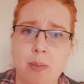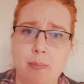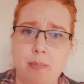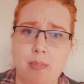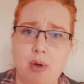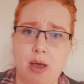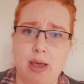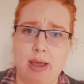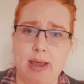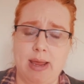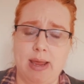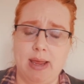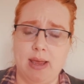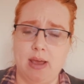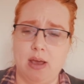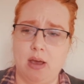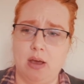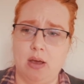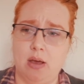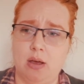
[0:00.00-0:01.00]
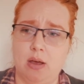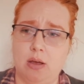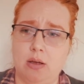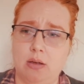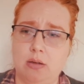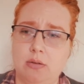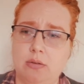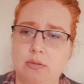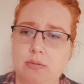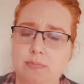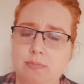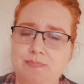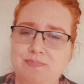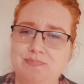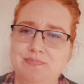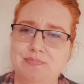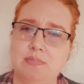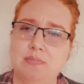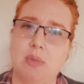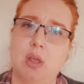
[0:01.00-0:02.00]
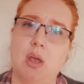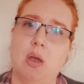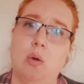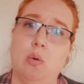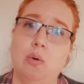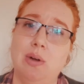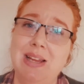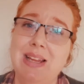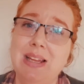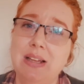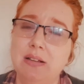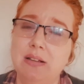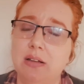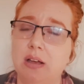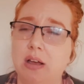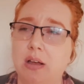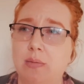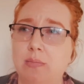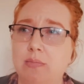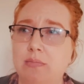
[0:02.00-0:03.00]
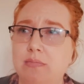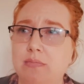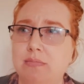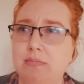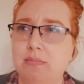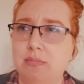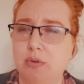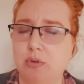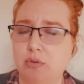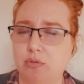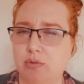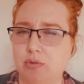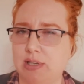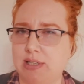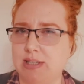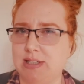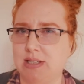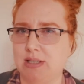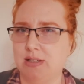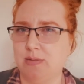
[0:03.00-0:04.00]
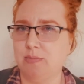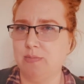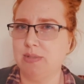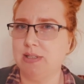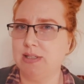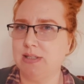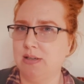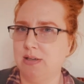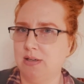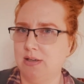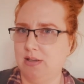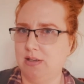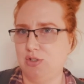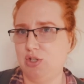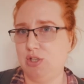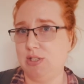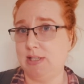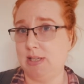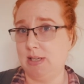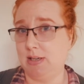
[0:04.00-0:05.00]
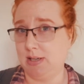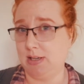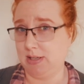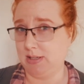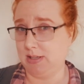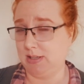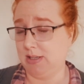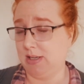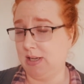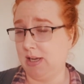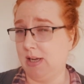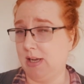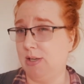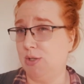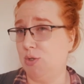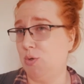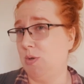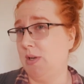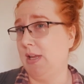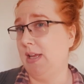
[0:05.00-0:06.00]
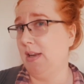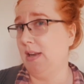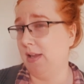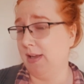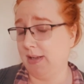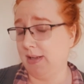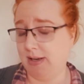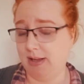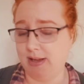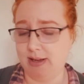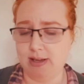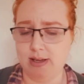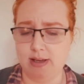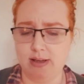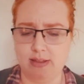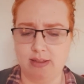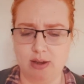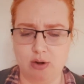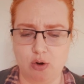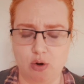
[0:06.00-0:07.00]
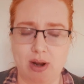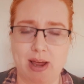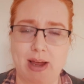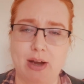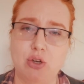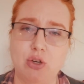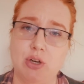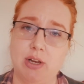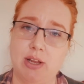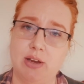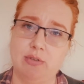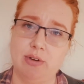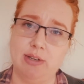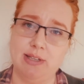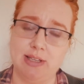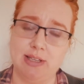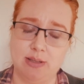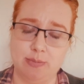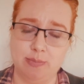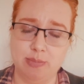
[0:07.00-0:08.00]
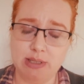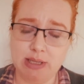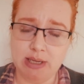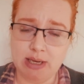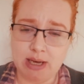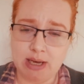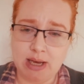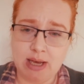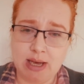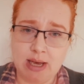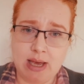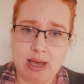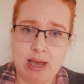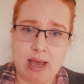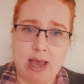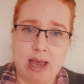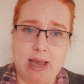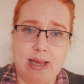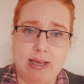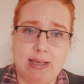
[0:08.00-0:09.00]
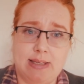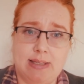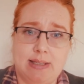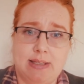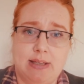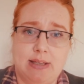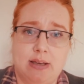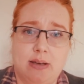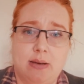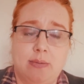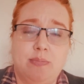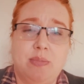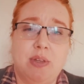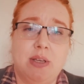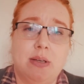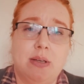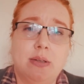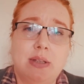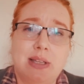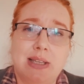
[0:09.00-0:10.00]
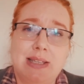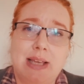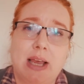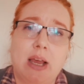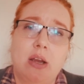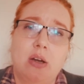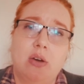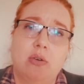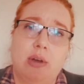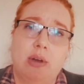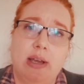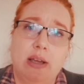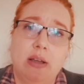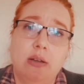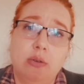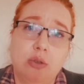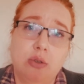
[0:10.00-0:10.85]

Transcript: My only criticisms, she said casually, like they're not actually criticisms, is the secondary